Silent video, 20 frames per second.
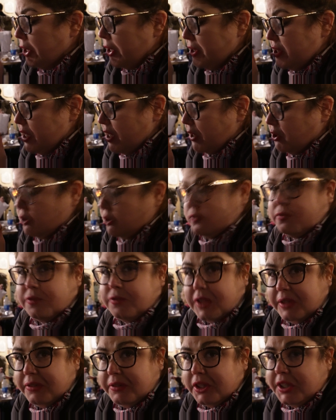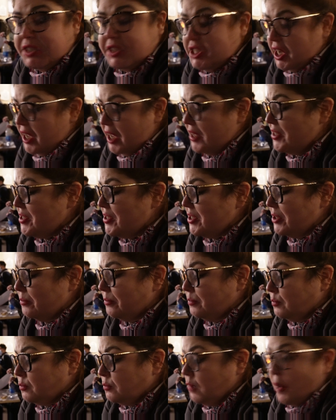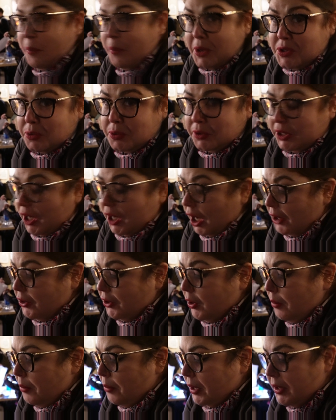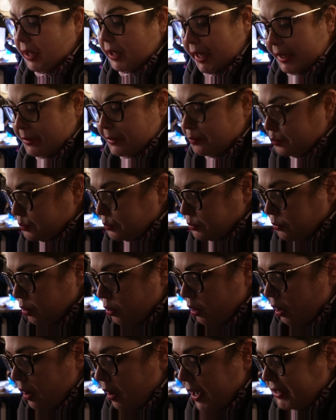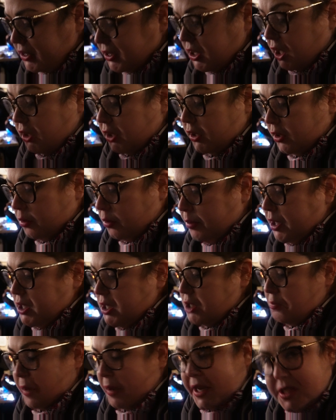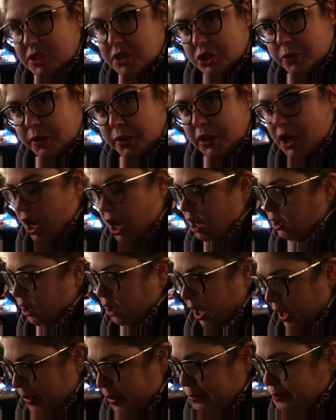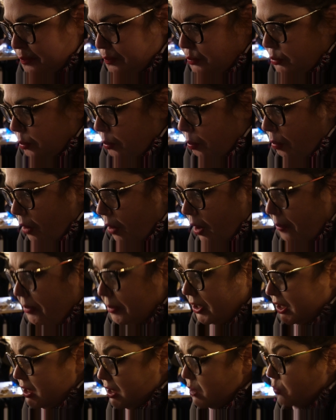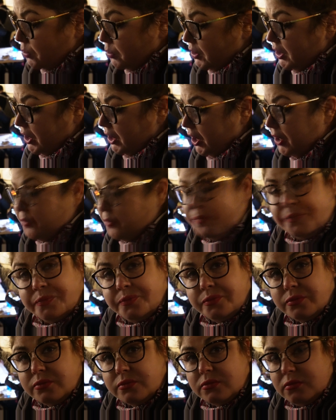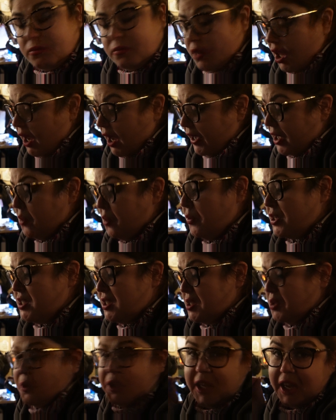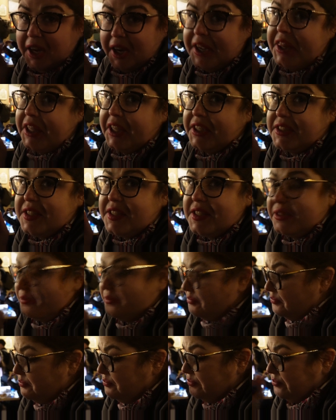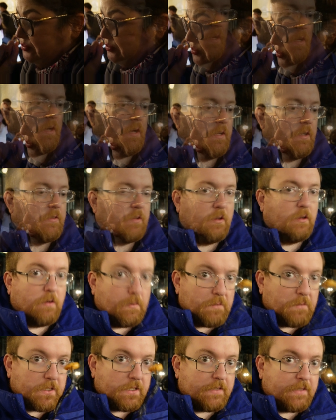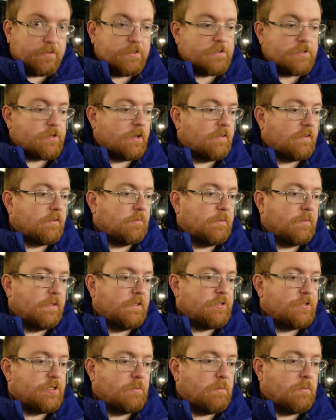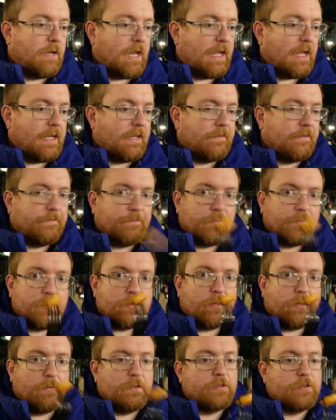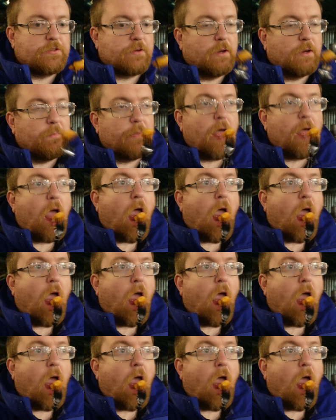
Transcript: There's actual flavor, taste. I'm also really hungry, but like, there's a little bit of spice to it, not a lot. It is really good. I can't wait to see what Gary thinks. So I'm gonna try some of the jambalaya. I'm gonna start with the shrimp.